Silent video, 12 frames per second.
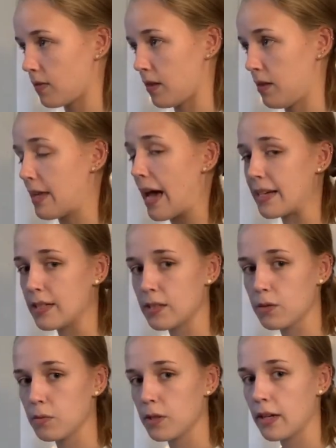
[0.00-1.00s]
that
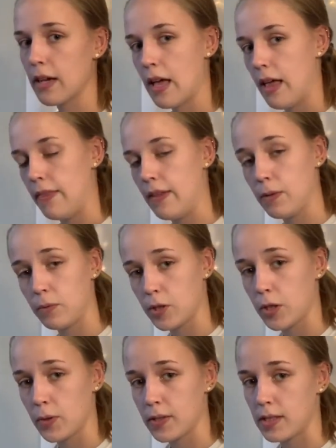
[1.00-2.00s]
doesn't work, then we'll
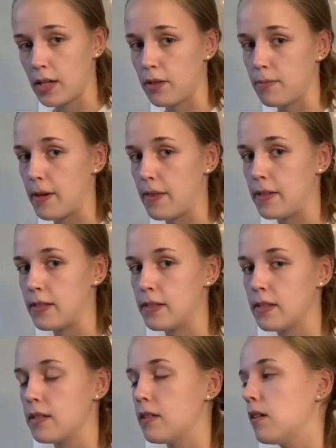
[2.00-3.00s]
go into other
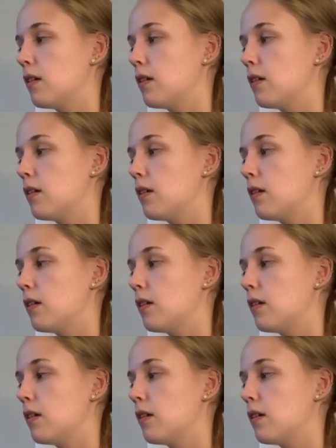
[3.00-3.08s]
methods.